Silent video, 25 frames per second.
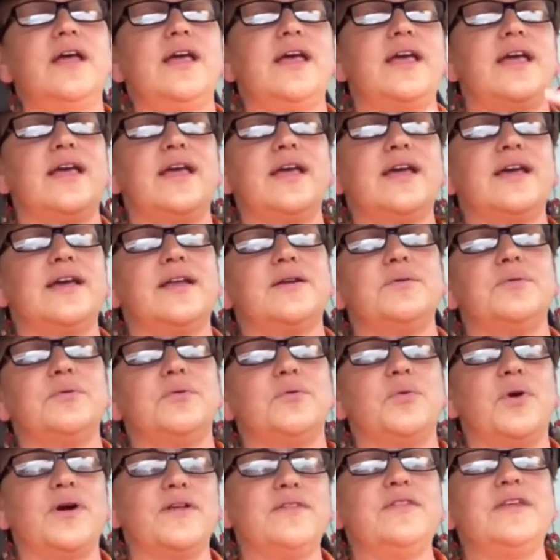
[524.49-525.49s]

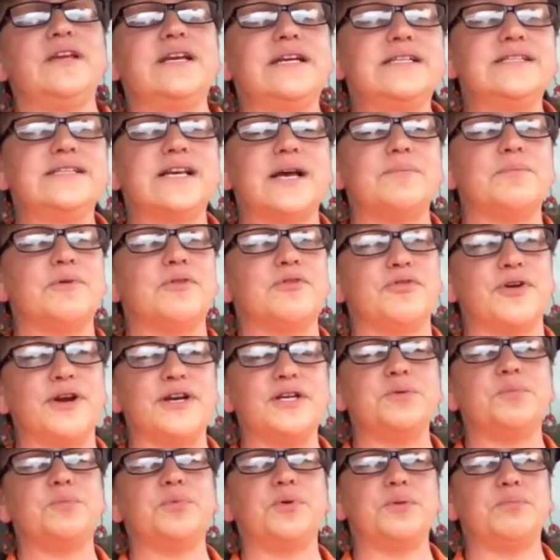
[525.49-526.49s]
And one thing is I'm afraid
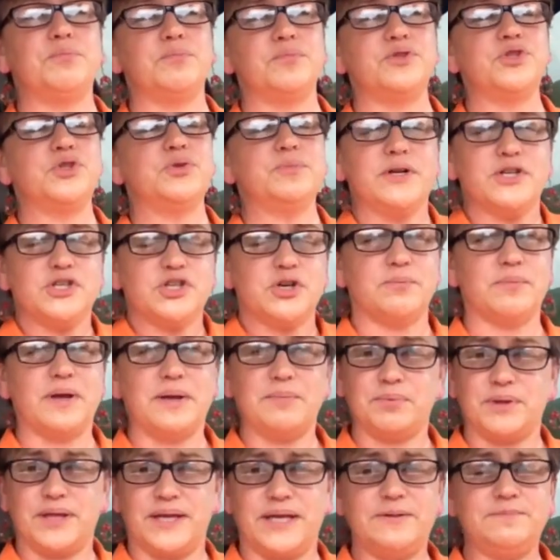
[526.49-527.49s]
to put too much on my
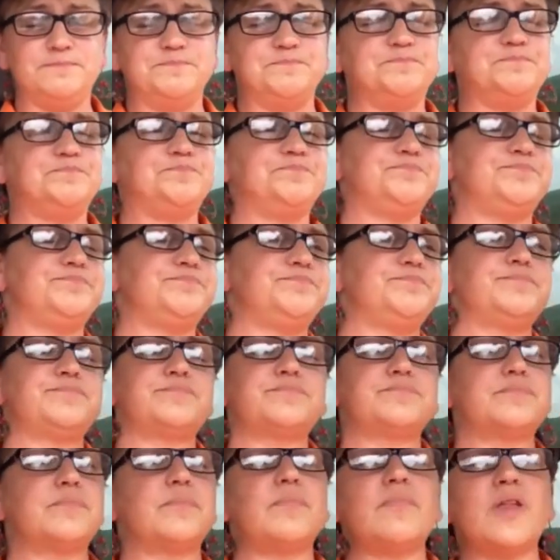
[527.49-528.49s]
plate.
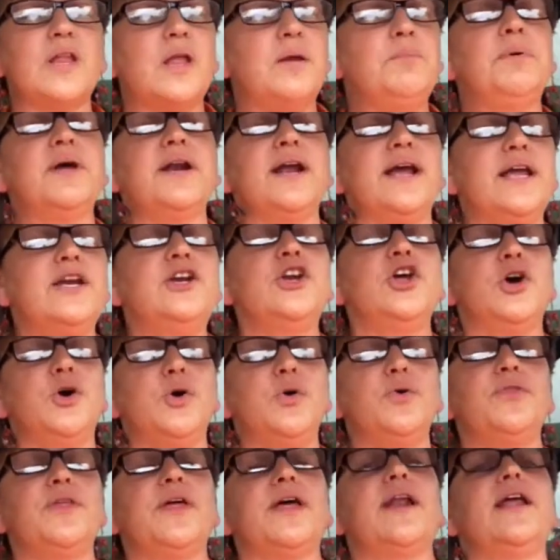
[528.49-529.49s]
But I
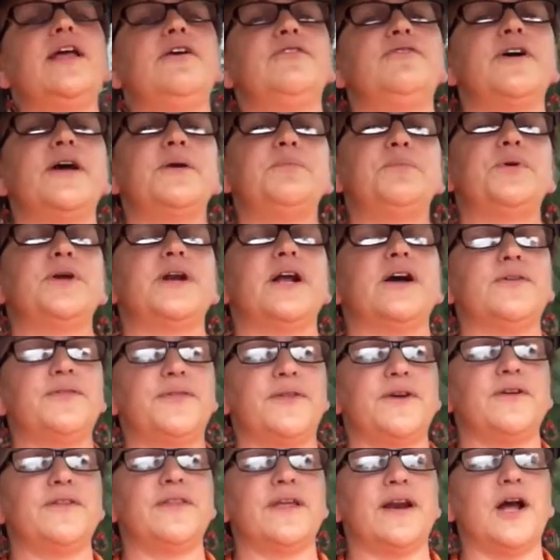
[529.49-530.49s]
know that if I put out
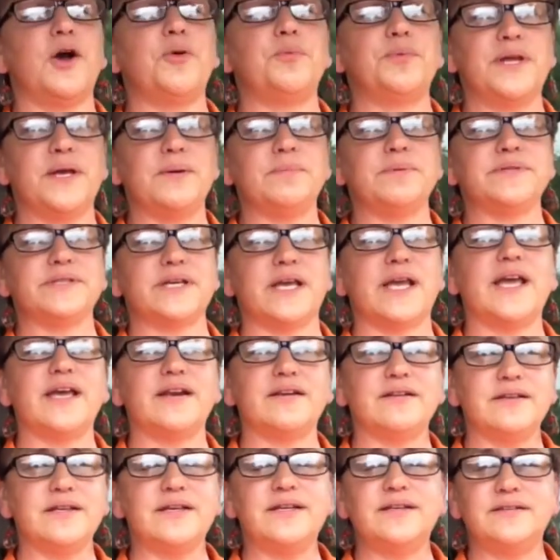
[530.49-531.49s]
there that I'll be able to
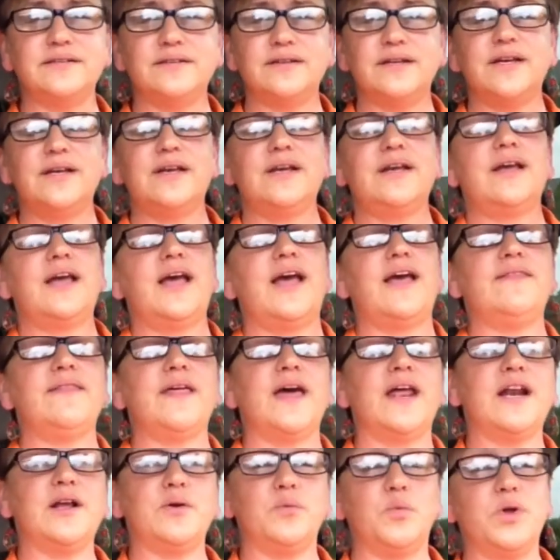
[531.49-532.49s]
handle it, and
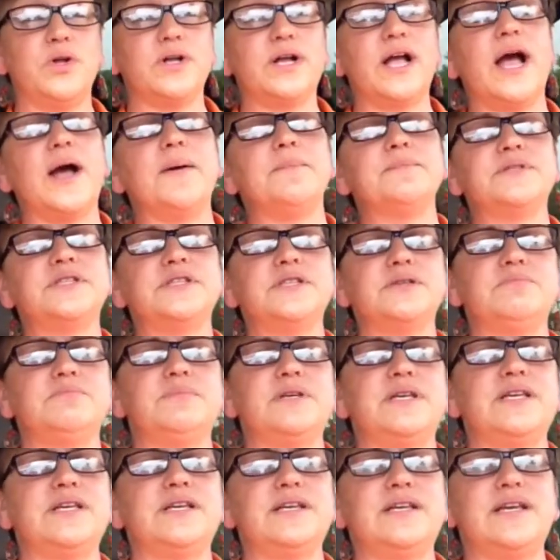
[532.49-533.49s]
that it will come to
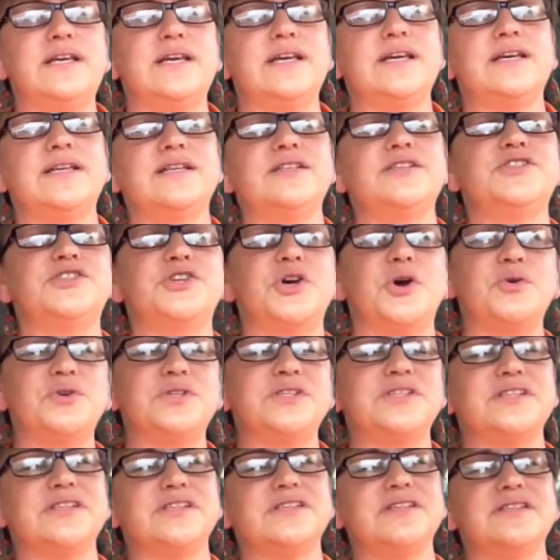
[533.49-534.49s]
me in
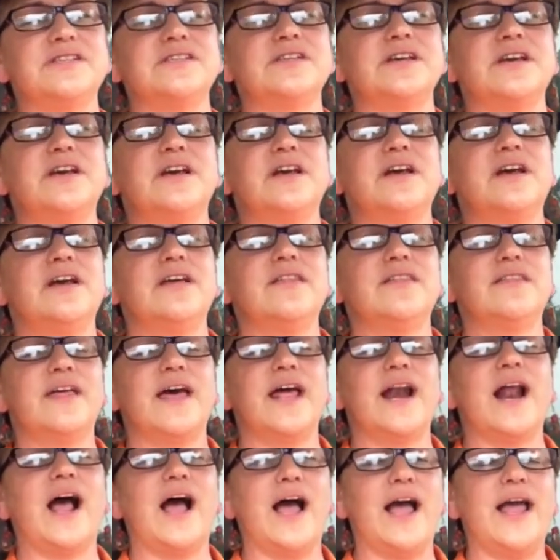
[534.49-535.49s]
doses
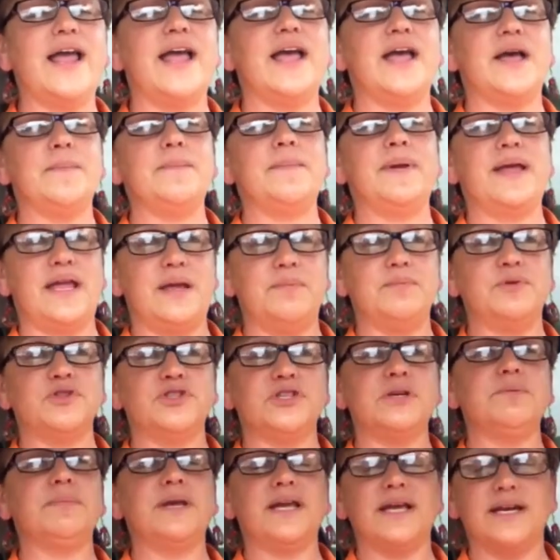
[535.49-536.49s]
that I am able
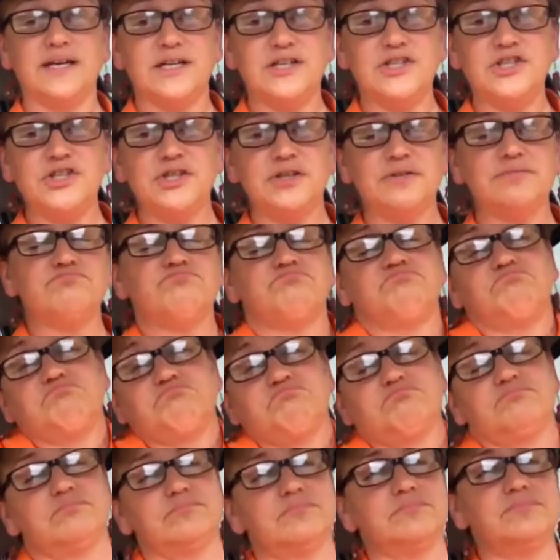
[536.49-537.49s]
to manage,
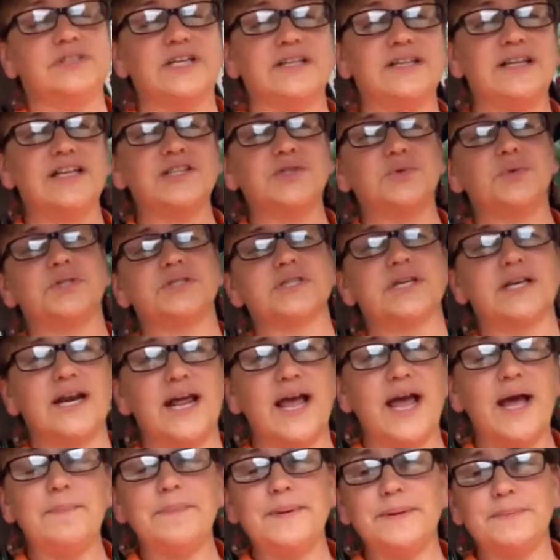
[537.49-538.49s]
then that's what's going to
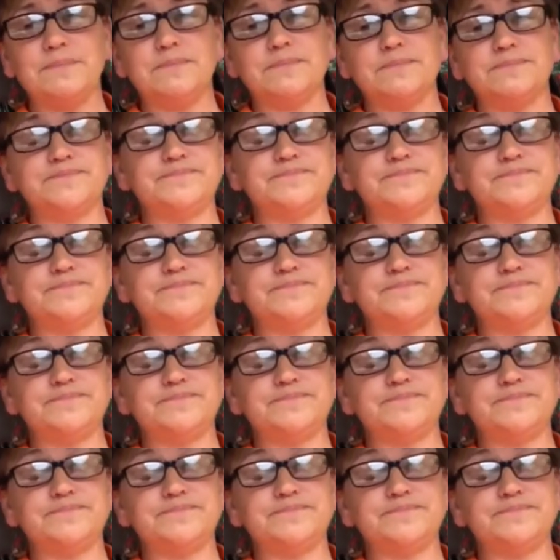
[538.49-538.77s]
happen.